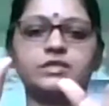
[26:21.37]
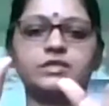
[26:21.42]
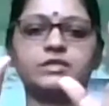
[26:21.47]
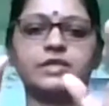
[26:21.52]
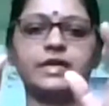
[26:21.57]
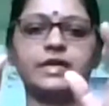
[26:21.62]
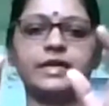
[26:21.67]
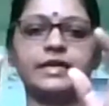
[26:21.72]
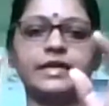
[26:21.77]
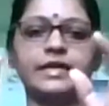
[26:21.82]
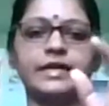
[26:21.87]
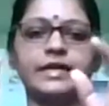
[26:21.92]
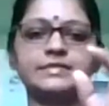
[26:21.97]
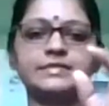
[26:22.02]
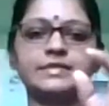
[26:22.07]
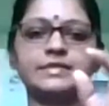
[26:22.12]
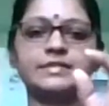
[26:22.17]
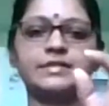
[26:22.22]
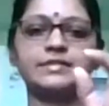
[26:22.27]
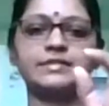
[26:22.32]
The index
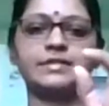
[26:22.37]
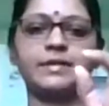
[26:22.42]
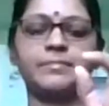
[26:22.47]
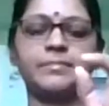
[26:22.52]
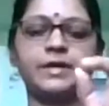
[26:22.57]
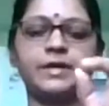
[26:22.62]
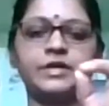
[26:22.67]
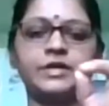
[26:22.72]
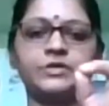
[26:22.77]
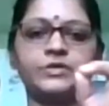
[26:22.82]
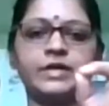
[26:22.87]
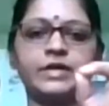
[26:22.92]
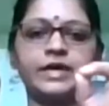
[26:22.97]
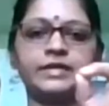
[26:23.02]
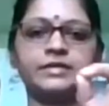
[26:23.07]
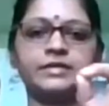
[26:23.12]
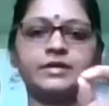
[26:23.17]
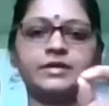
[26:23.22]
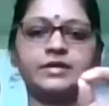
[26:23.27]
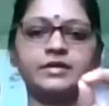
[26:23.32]
and the thumb are
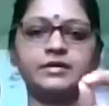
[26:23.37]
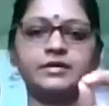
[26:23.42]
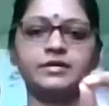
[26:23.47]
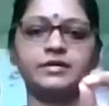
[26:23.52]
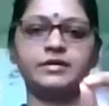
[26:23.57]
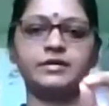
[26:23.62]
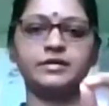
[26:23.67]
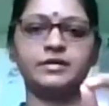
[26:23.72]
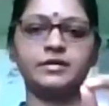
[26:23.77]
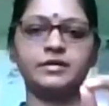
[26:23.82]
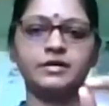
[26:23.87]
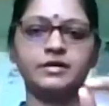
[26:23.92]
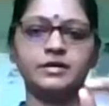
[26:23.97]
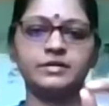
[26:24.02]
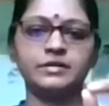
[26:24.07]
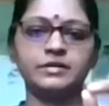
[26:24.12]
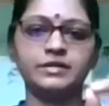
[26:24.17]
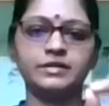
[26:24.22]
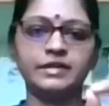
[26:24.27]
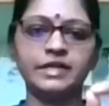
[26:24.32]
together.
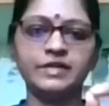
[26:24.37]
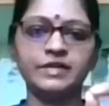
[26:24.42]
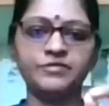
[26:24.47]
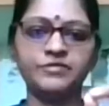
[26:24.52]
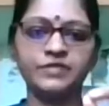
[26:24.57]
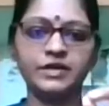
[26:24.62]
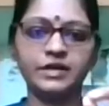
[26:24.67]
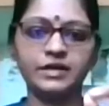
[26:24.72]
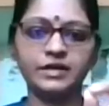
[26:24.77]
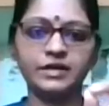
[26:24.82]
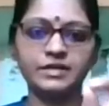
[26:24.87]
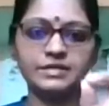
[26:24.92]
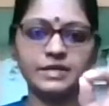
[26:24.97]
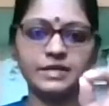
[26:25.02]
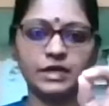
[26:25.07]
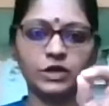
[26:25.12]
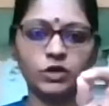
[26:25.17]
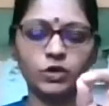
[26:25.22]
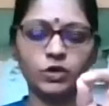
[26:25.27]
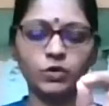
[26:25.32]
The 3 fingers
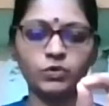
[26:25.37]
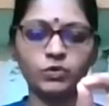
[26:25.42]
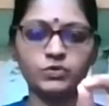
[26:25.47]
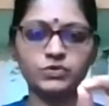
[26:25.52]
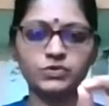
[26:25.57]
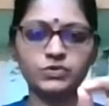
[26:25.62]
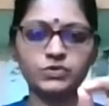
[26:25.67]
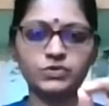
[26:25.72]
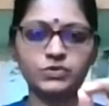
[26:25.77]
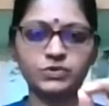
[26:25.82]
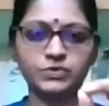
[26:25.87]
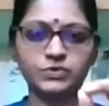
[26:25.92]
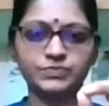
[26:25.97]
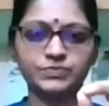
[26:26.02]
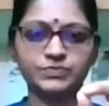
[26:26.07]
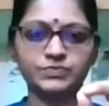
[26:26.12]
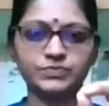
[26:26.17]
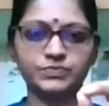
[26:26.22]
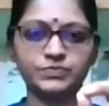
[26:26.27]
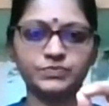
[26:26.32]
are closed.
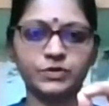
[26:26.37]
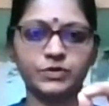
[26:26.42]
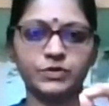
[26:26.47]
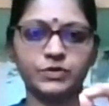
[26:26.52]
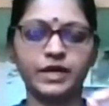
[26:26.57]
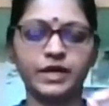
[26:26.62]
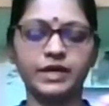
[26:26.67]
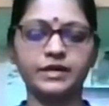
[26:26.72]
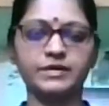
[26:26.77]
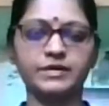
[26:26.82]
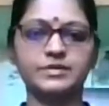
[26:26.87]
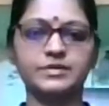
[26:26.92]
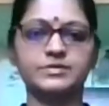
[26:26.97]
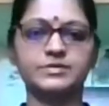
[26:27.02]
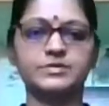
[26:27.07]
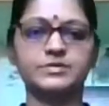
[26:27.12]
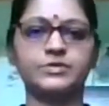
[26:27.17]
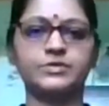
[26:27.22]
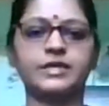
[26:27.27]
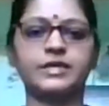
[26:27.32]
Okay,
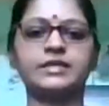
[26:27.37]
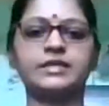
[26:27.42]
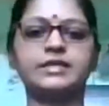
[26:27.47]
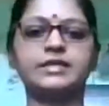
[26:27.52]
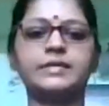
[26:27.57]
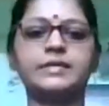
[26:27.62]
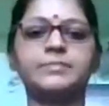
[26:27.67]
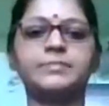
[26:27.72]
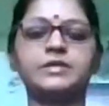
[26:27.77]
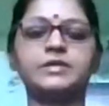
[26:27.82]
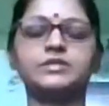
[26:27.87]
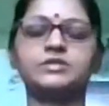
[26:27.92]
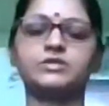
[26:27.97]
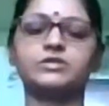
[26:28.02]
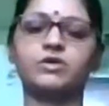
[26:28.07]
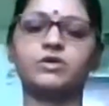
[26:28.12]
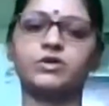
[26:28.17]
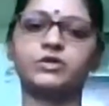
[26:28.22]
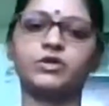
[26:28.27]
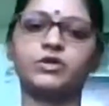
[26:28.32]
so you can keep it
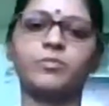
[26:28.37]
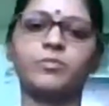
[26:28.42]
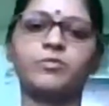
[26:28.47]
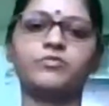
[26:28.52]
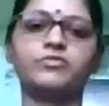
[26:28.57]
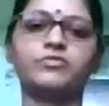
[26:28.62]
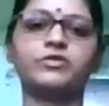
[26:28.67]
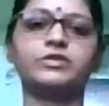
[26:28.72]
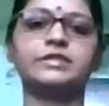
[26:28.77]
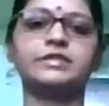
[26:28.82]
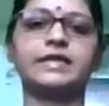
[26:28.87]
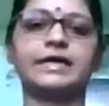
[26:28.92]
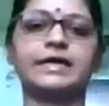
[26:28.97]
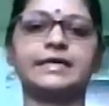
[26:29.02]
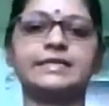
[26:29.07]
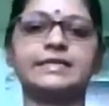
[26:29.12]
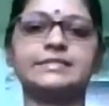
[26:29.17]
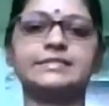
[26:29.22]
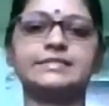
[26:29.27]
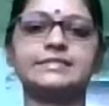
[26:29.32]
on top of your
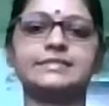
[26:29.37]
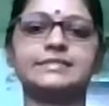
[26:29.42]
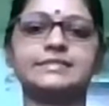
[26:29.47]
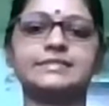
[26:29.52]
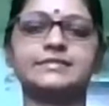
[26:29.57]
thighs.